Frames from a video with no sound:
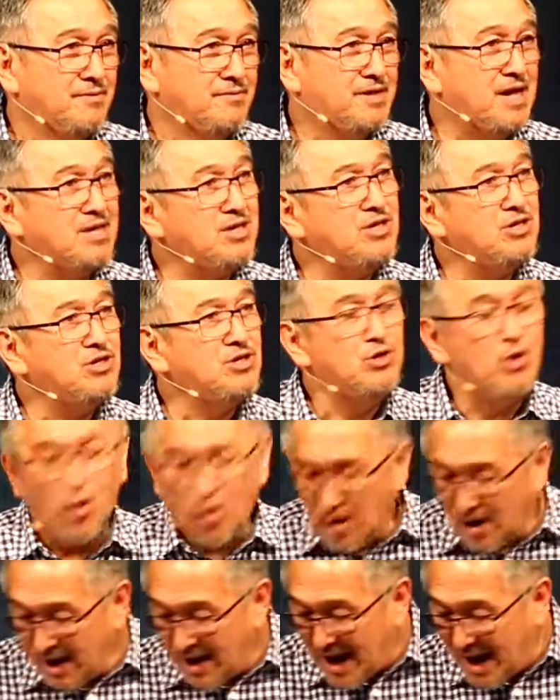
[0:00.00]
that
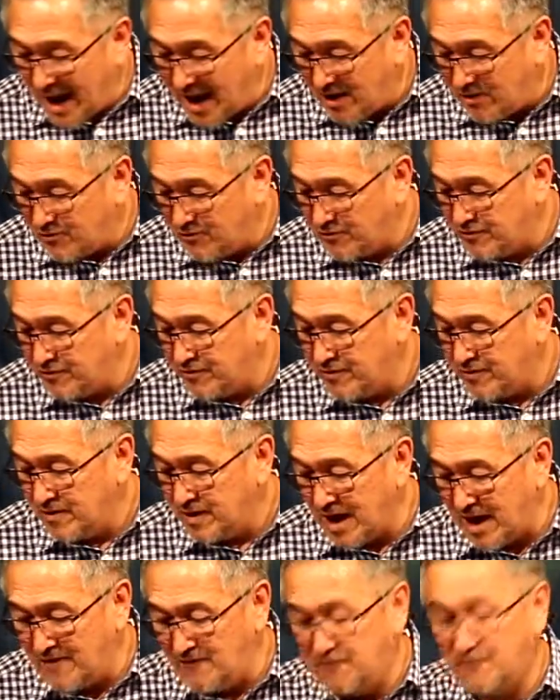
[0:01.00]
your life
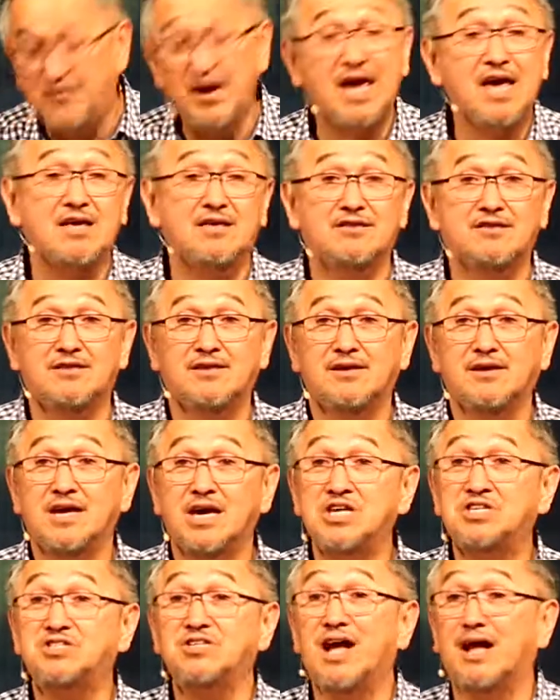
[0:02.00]
and faith
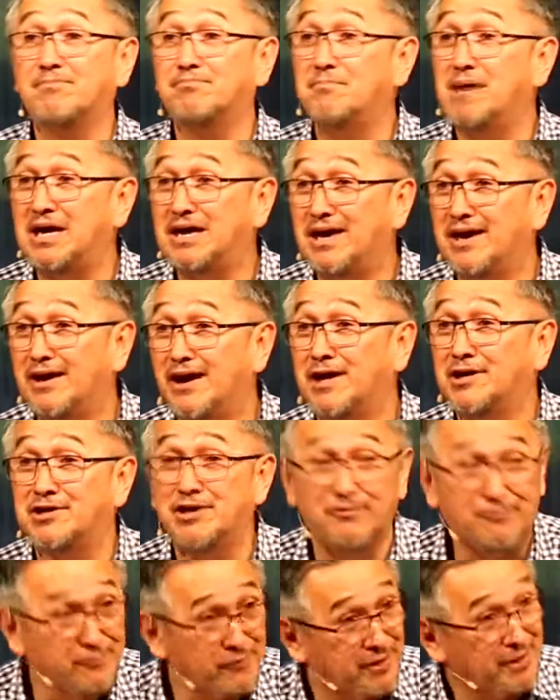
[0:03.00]
is not making a
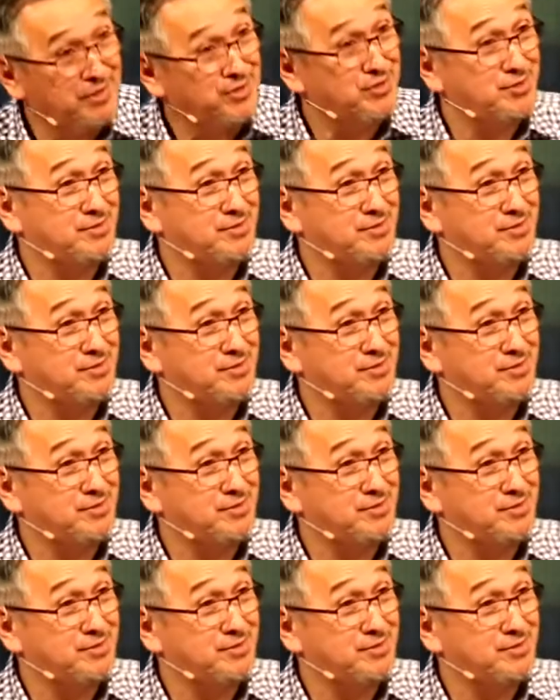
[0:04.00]
difference.